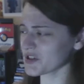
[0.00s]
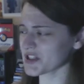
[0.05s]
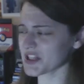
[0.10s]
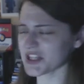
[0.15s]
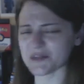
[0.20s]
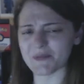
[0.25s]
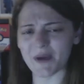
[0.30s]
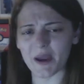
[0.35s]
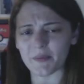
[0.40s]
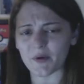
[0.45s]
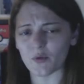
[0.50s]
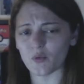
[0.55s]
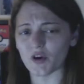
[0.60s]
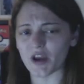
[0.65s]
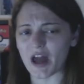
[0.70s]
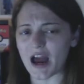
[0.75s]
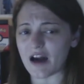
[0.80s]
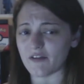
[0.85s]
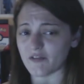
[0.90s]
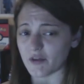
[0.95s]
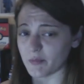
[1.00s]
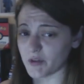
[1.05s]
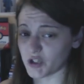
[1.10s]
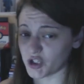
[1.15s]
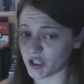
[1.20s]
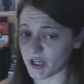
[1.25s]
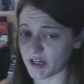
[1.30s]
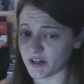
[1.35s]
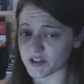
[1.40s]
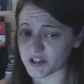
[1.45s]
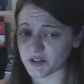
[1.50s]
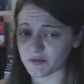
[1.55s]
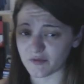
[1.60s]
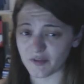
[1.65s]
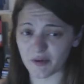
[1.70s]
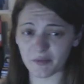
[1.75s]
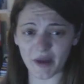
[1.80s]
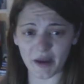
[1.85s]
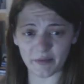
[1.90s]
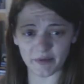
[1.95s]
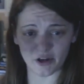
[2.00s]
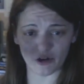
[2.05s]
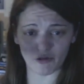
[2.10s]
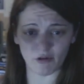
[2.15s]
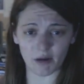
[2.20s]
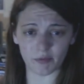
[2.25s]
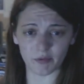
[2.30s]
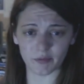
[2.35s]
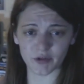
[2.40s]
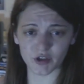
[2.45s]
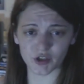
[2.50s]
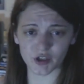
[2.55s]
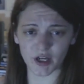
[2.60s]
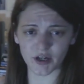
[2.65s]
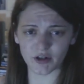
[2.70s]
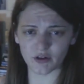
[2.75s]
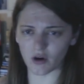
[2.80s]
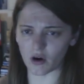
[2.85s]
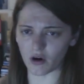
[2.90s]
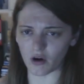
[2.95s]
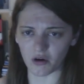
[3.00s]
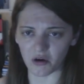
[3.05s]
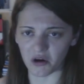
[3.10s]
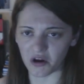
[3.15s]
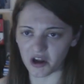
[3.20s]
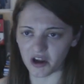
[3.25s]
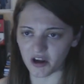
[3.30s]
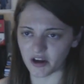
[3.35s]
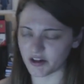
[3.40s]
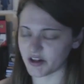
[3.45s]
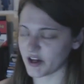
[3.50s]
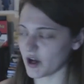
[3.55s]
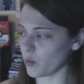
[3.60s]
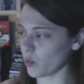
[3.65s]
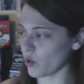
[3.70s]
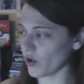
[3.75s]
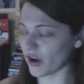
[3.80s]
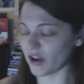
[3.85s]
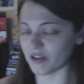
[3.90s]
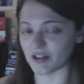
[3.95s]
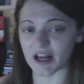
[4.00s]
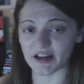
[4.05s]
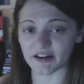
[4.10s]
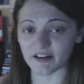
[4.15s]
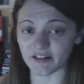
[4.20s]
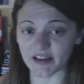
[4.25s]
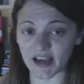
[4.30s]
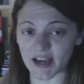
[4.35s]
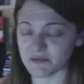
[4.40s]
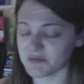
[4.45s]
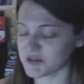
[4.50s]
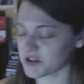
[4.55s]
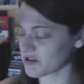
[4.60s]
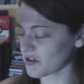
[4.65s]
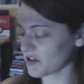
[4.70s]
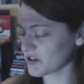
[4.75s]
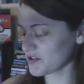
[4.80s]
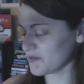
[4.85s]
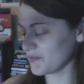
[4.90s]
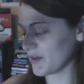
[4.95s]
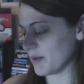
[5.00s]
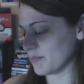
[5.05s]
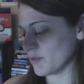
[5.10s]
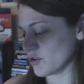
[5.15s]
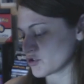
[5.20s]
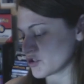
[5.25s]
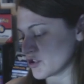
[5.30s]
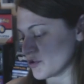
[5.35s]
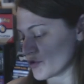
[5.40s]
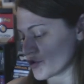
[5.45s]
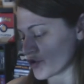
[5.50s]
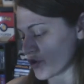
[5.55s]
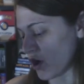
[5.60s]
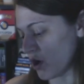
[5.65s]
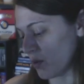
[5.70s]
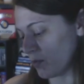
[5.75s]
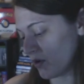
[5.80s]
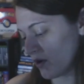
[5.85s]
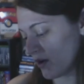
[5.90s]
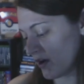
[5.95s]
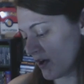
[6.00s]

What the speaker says: was this maybe one out of a machine or something? Maybe a grabber machine, or, you know, one on like a game store or something? I'm not too sure.